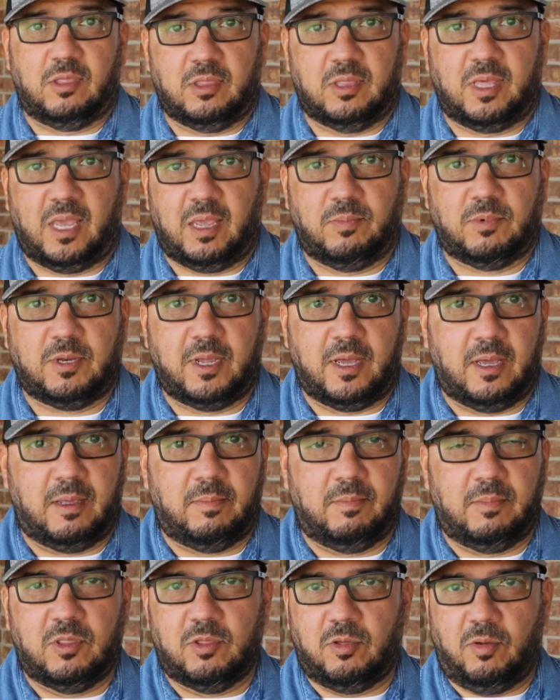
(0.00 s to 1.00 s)
the same
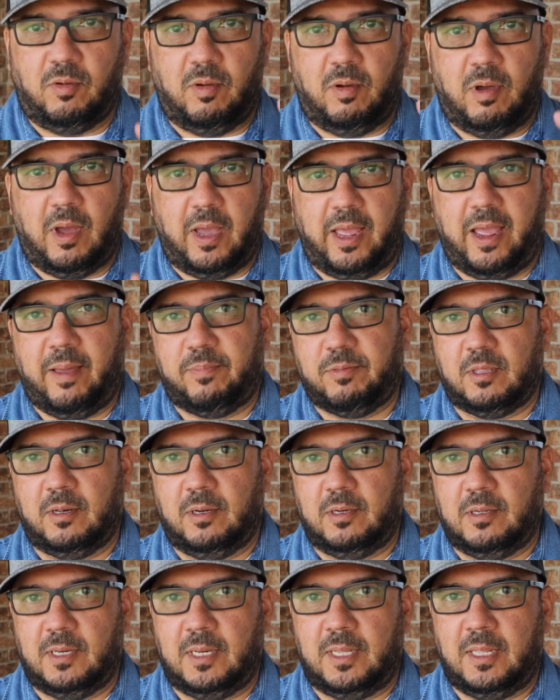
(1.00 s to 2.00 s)
time. So I
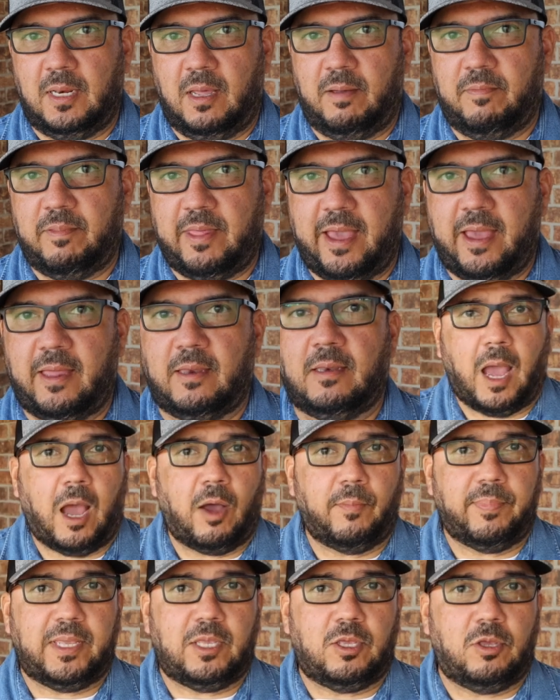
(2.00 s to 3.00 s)
absolutely love that.
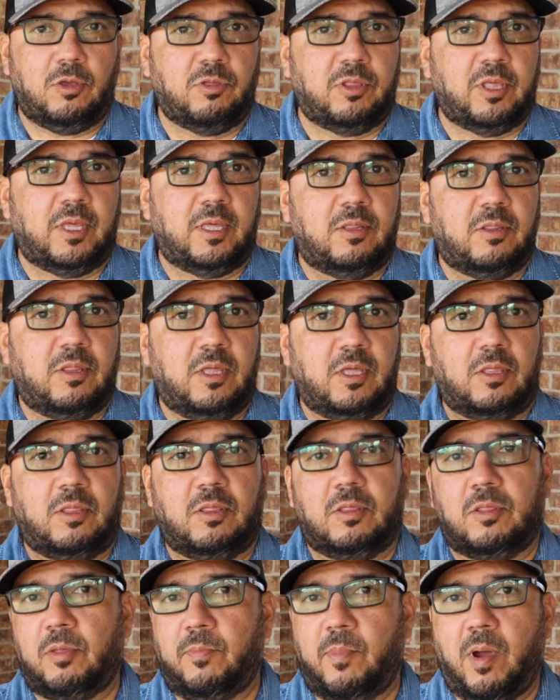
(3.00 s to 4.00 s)
I'll be using
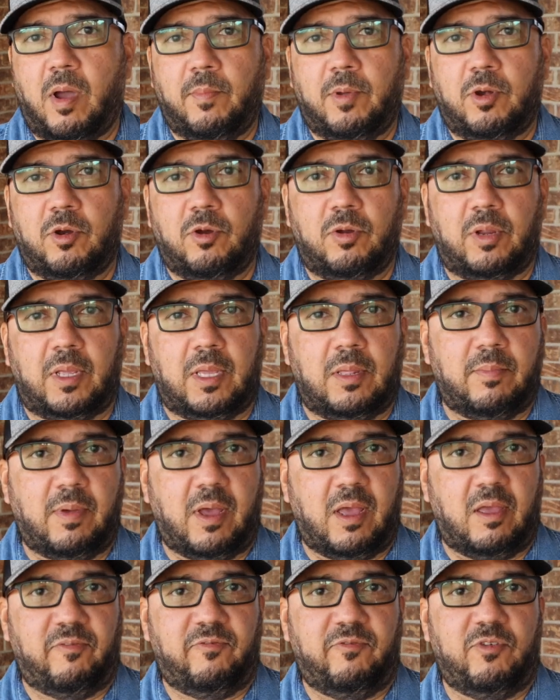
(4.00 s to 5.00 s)
this thermometer in
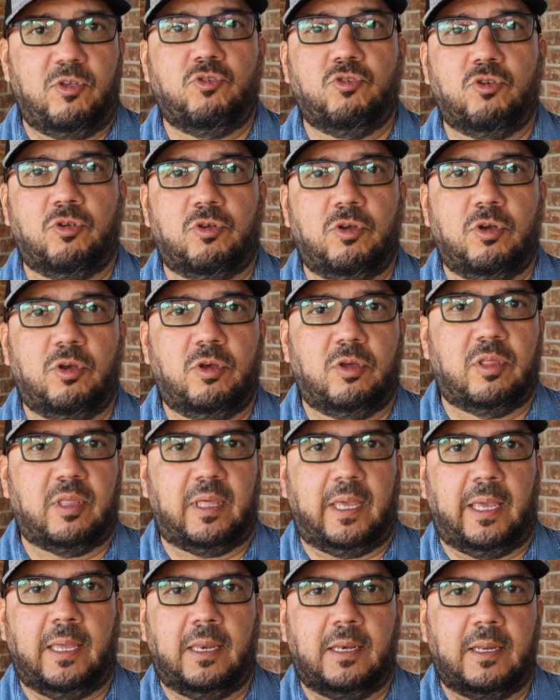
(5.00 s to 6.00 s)
my future
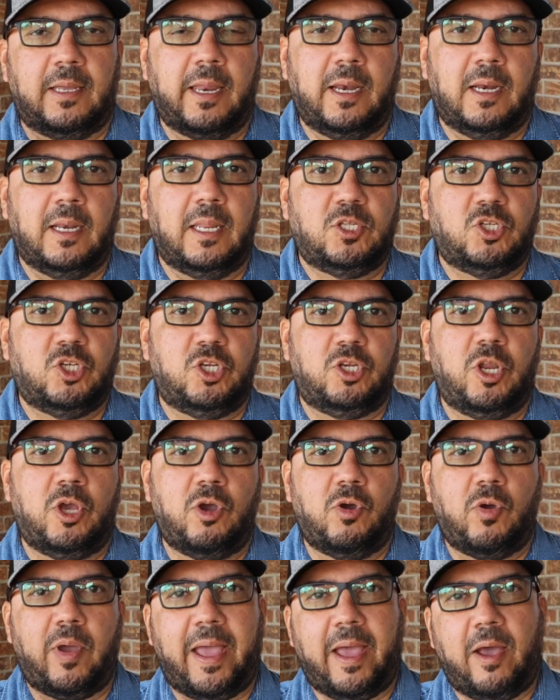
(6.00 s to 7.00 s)
cooks and kind of let you
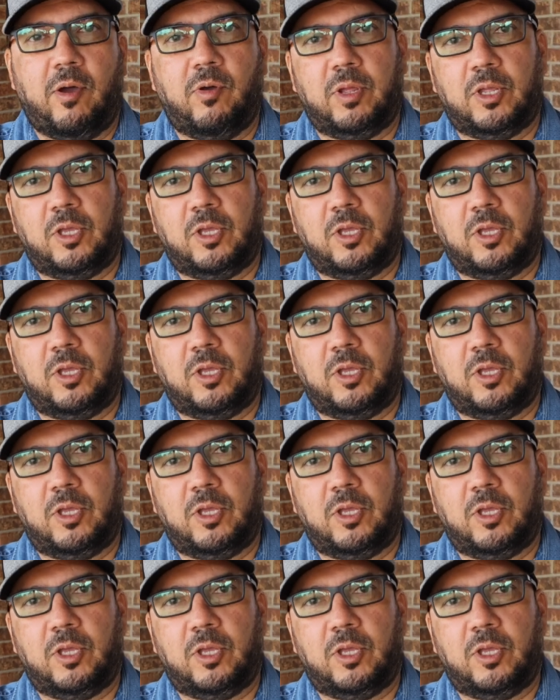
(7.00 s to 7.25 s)
know how